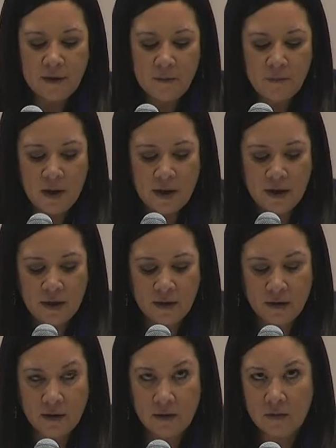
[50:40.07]
that
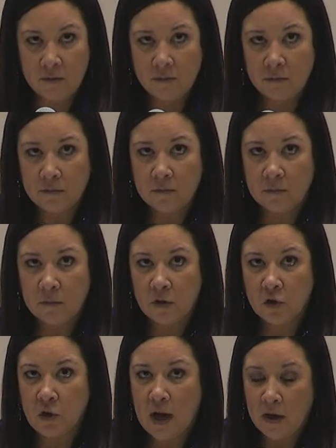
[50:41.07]
my
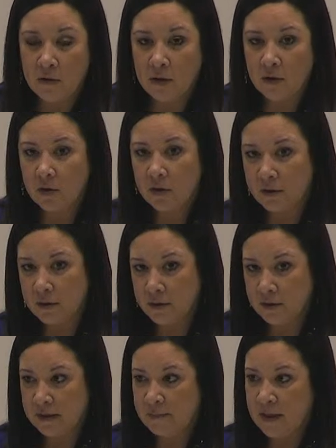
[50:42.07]
track record
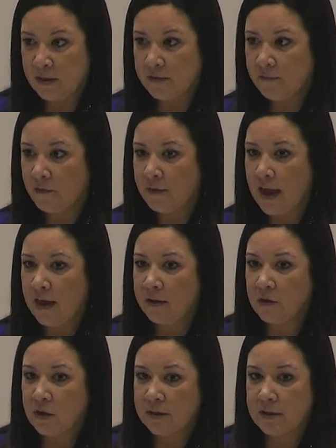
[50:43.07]
speaks for
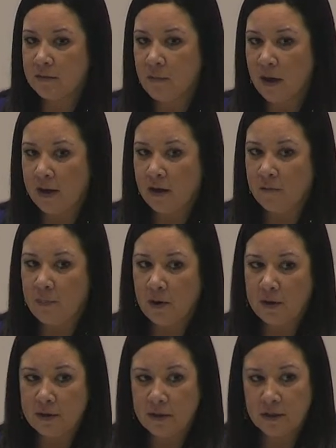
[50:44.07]
that, just in my
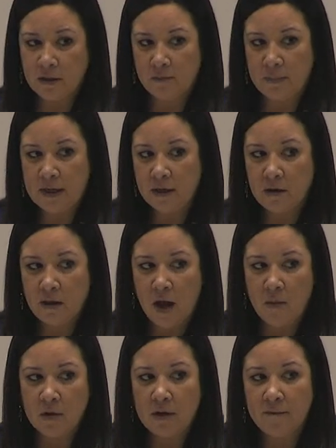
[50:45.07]
ability to be
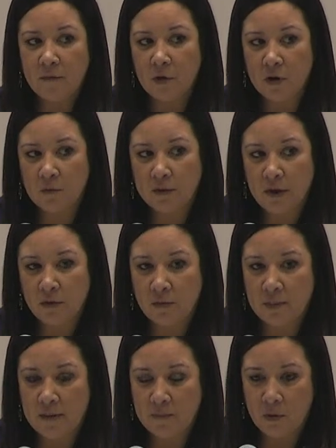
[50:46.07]
collaborative and work with other
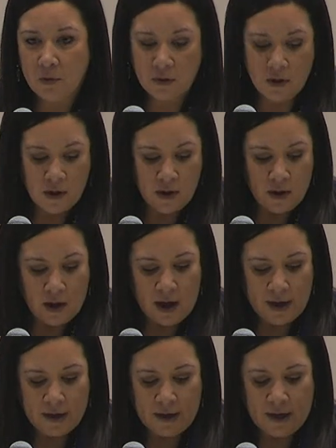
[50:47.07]
people.
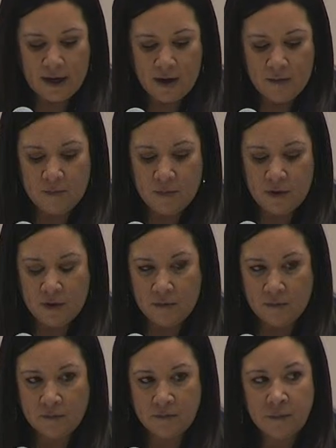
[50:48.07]

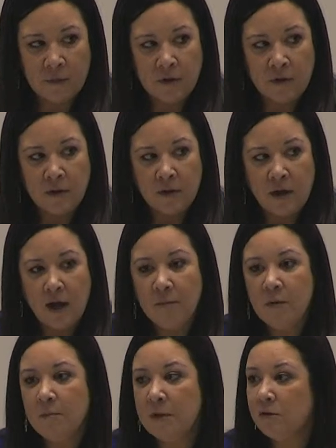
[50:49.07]
I'm
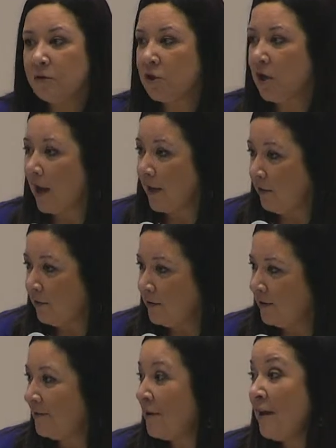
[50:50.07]
a middle child.
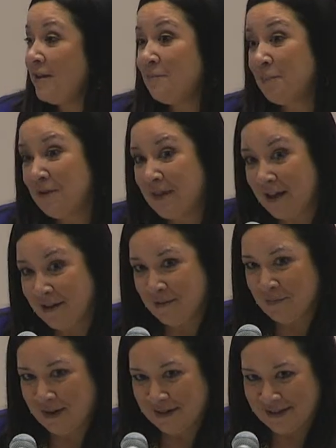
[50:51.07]
I didn't put that
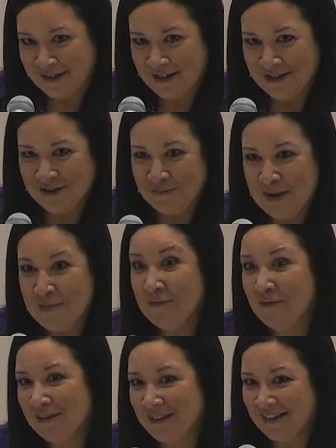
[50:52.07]
in my slide. Maybe
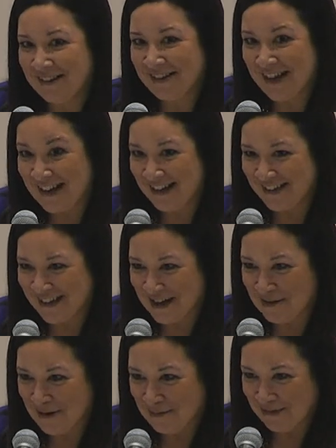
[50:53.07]
for the
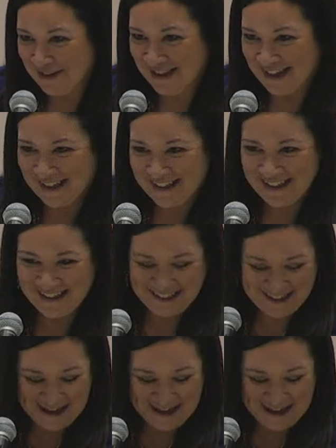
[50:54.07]
nighttime I'll put that in.